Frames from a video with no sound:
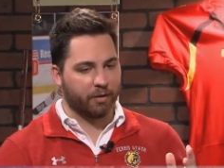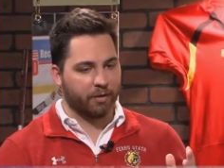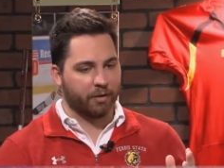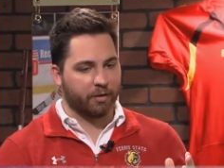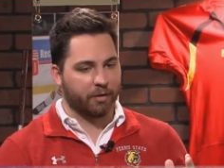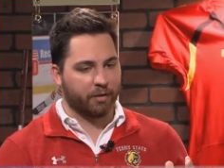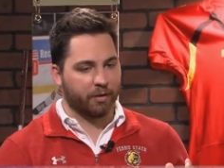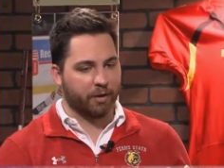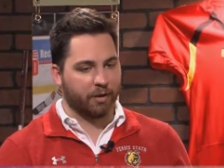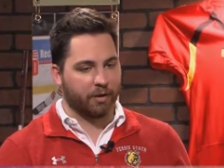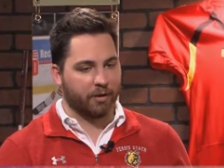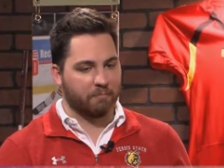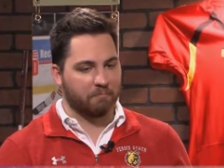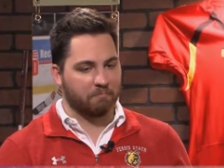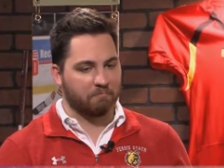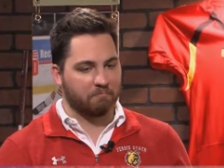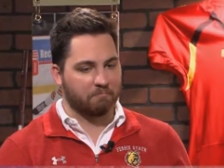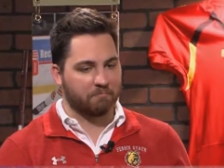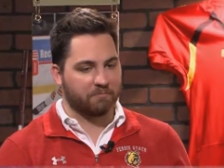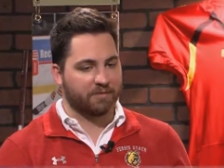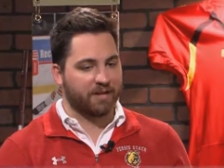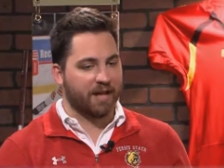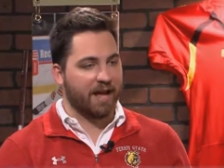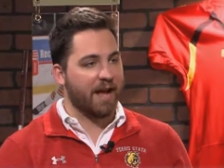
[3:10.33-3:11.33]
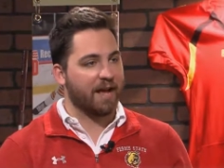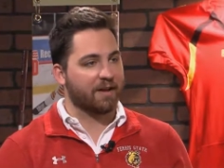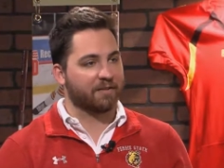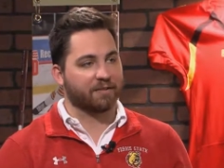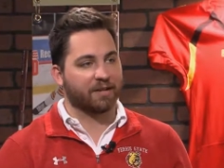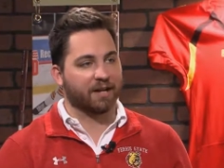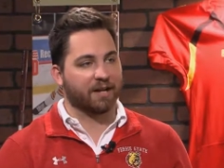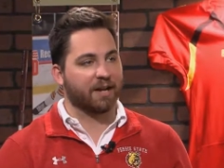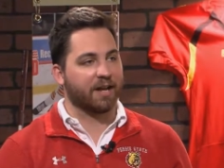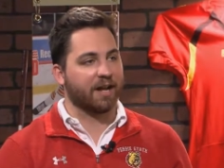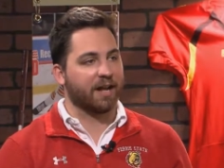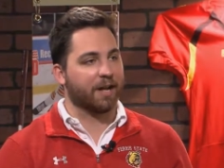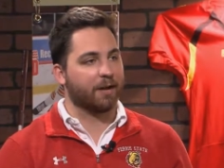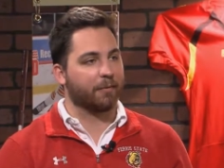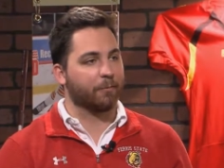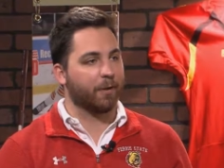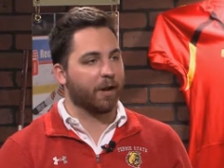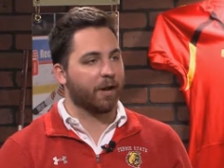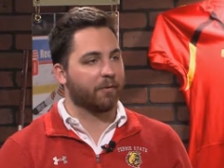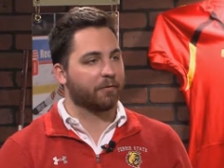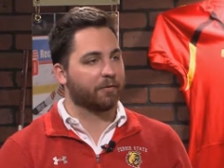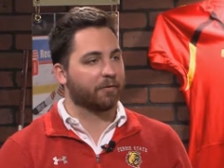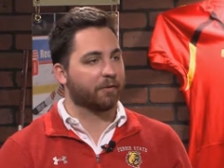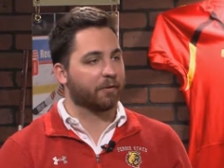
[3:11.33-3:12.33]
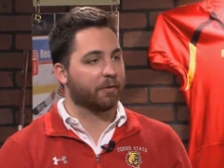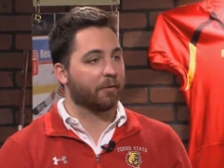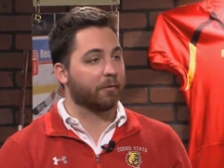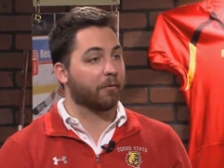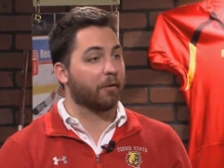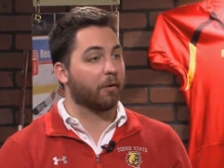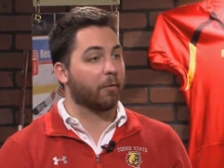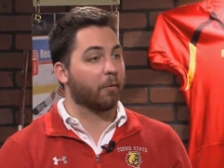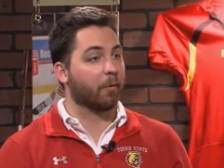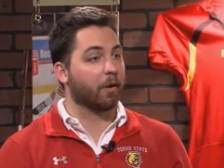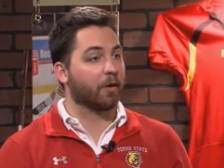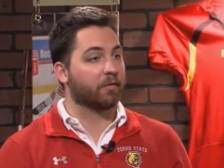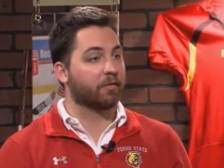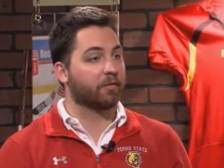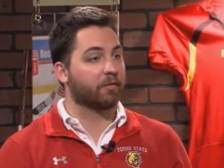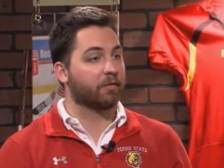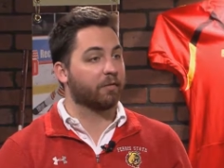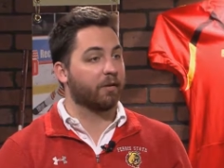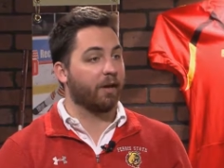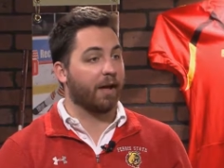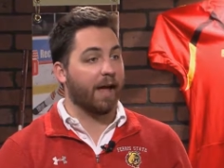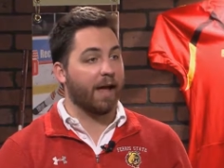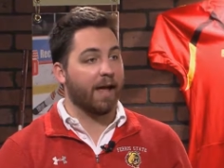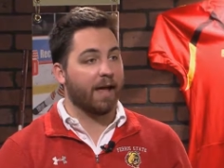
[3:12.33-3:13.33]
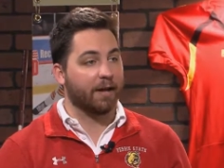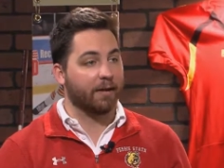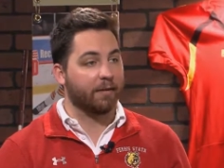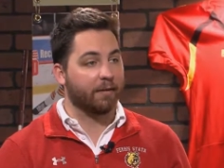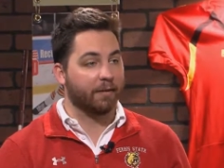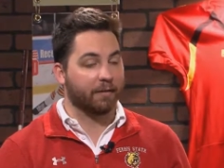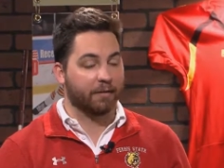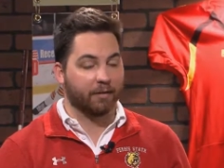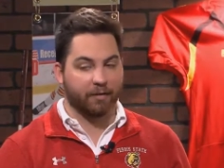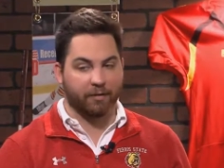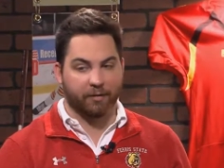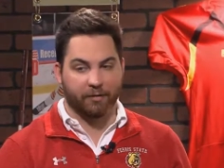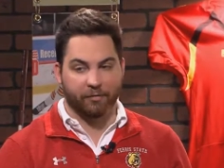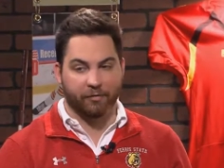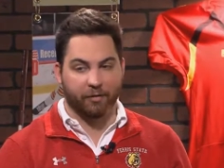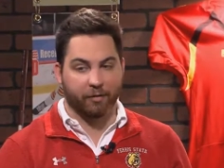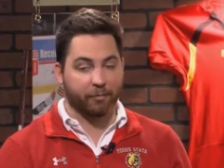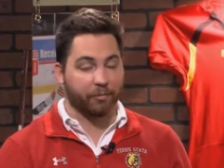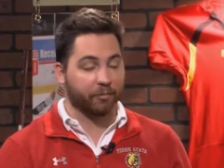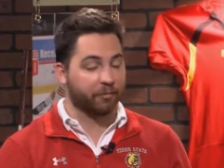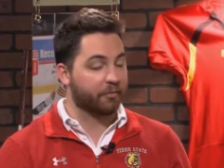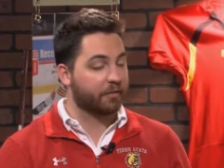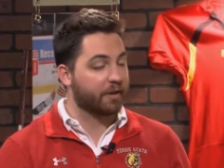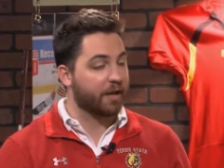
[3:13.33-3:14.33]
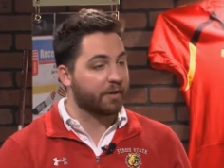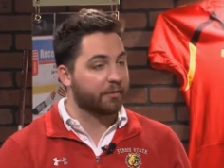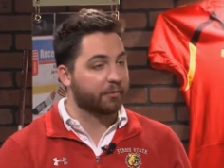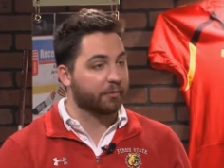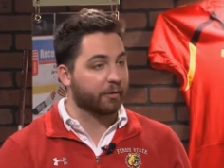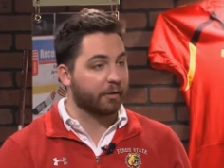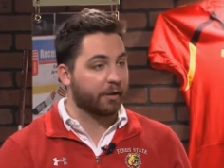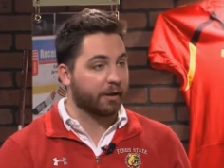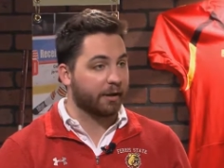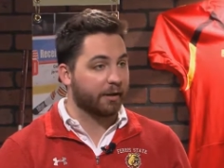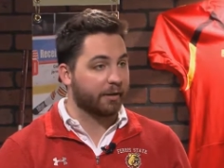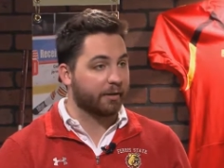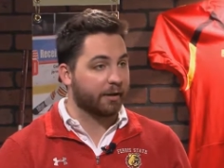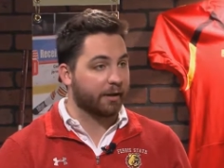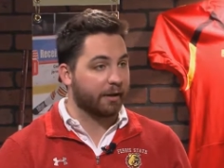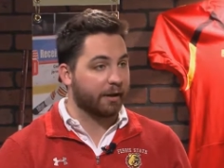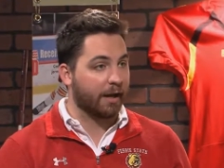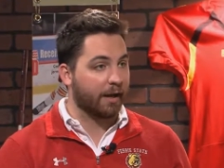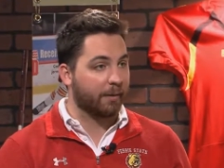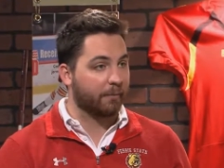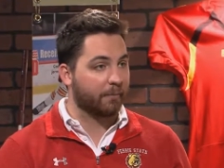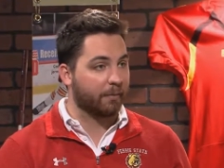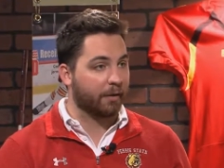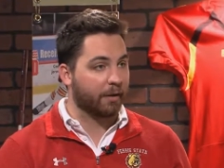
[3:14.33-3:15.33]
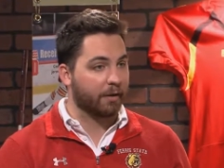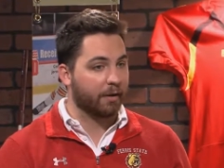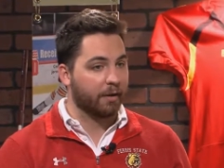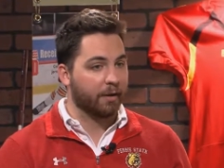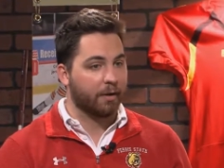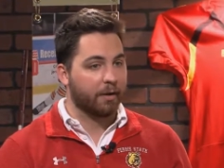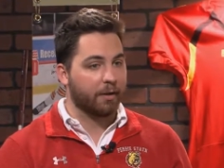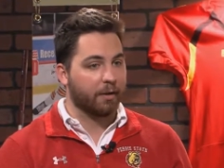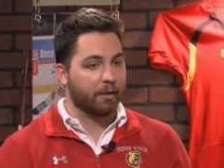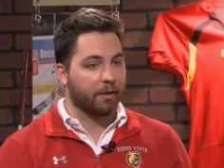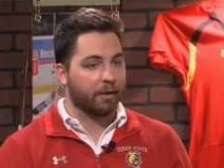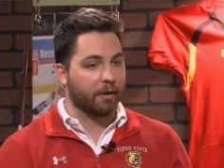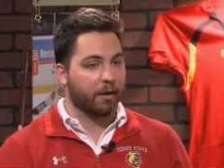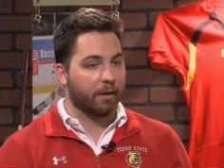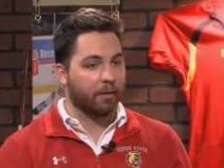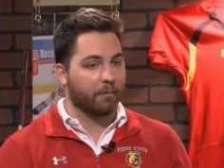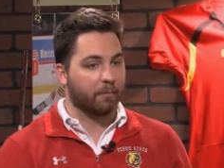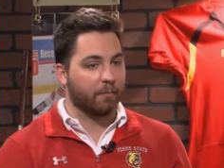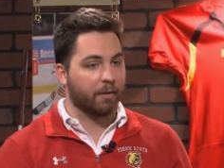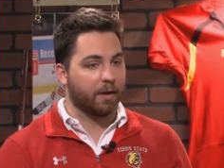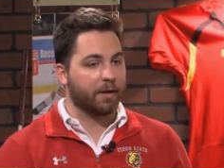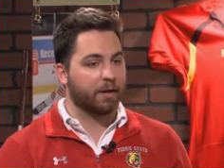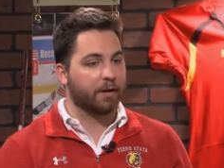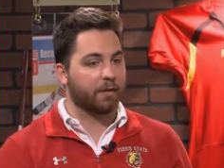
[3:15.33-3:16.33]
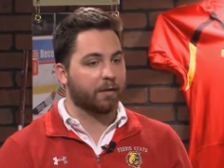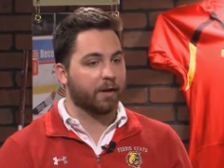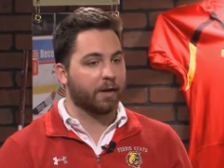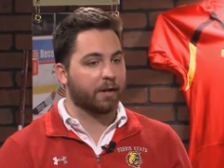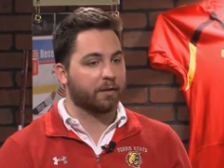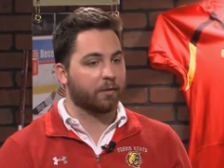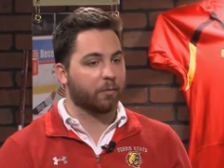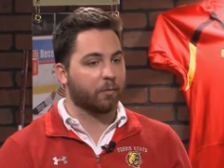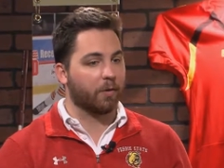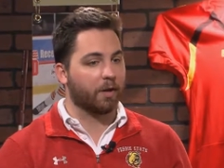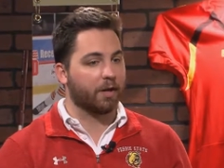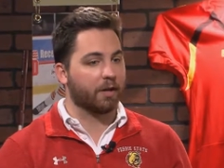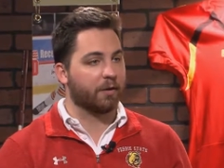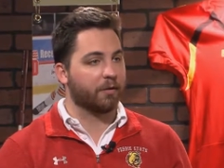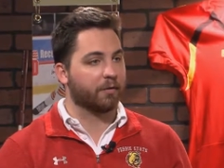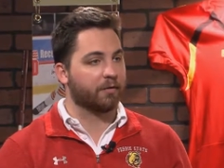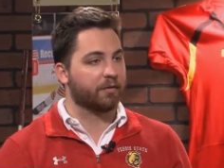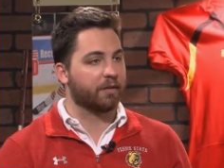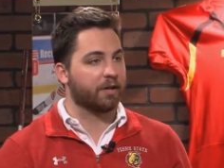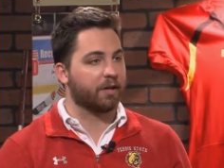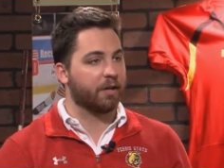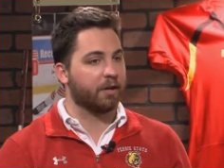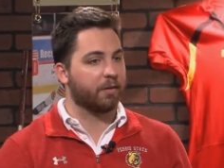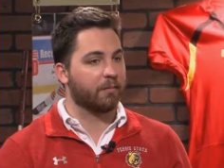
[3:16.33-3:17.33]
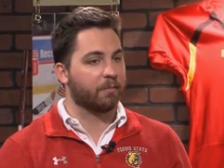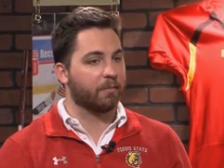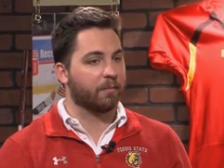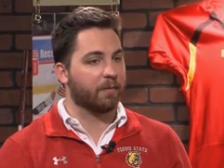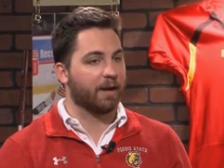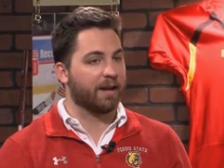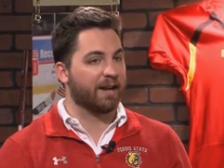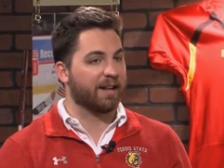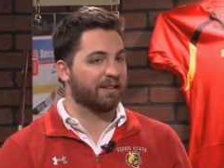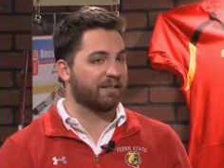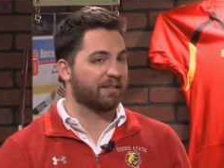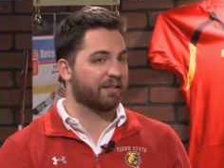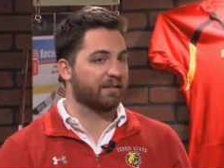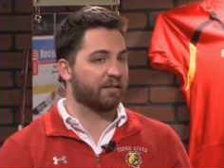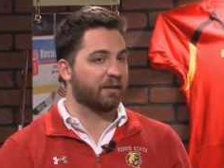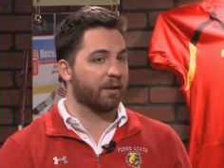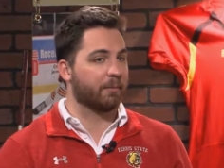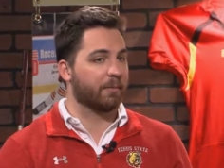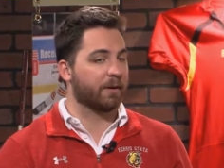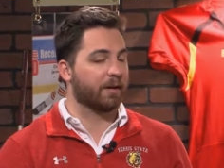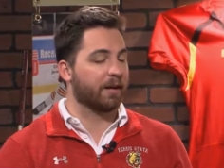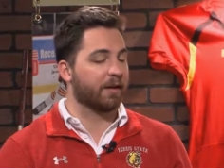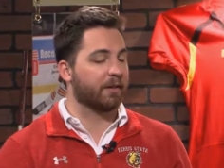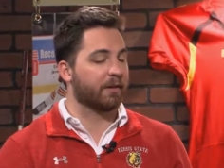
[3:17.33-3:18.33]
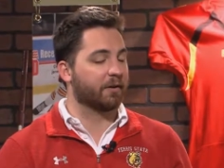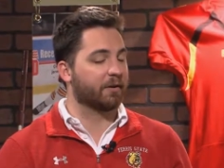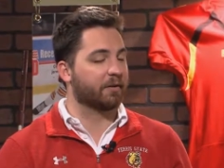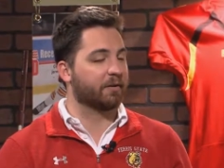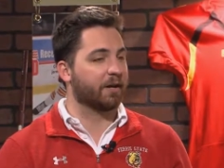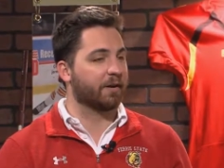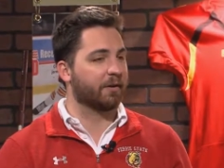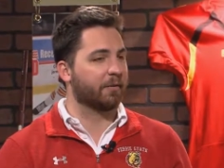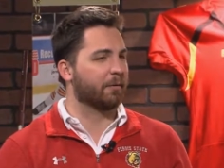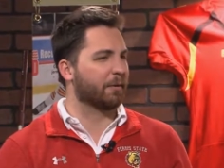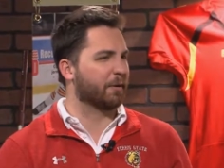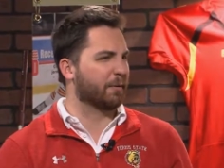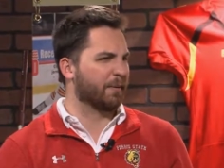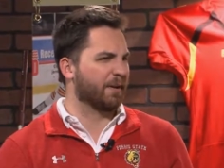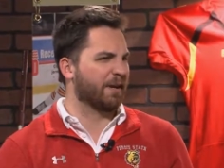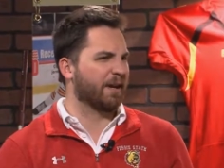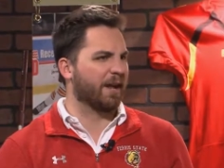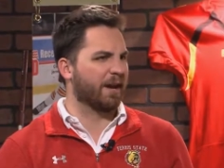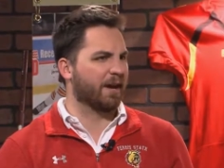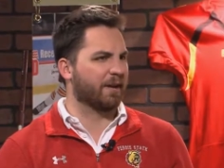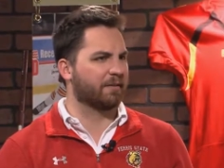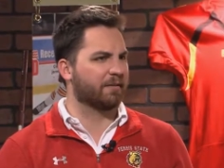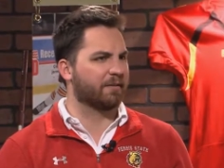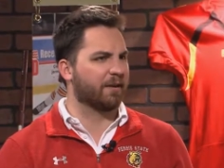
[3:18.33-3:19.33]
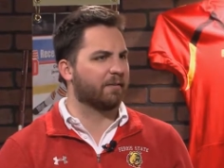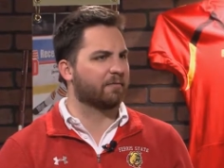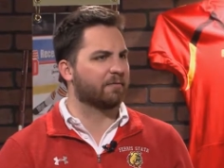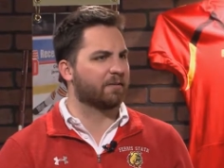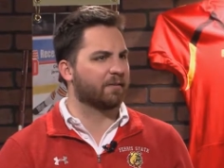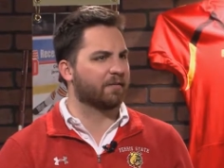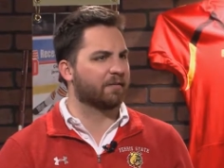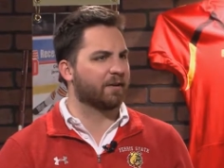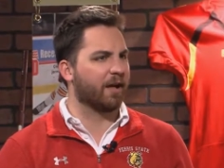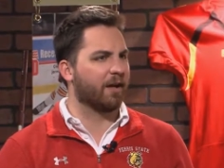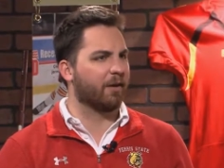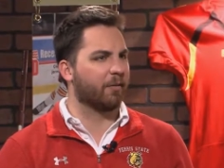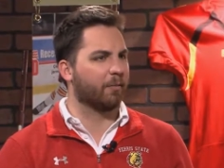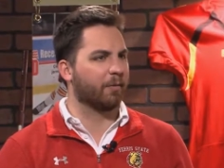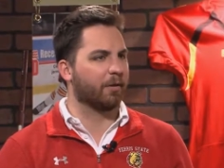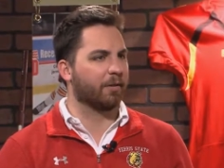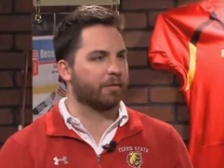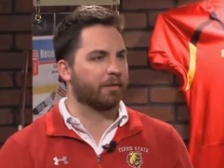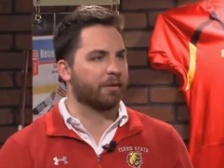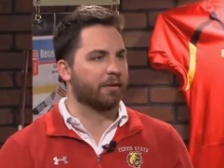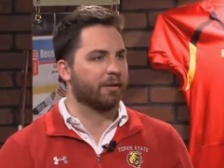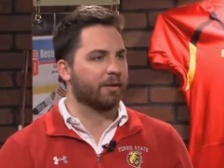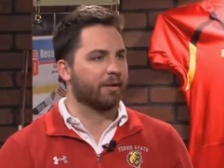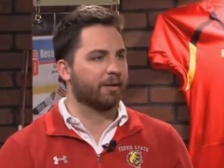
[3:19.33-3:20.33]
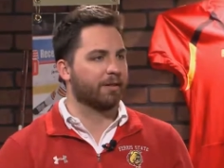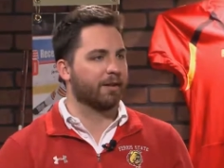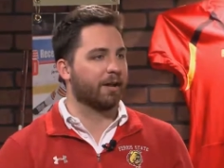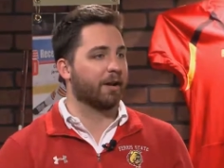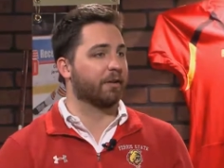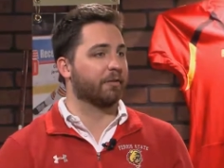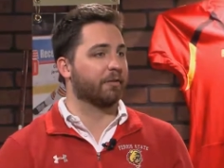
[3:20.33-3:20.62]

um, task at hand. We obviously don't know what's ahead in terms of schedule or anything yet, but um, how do you like the way your team, I guess, is coming together? I know it can be kind of tough to tell with a lot of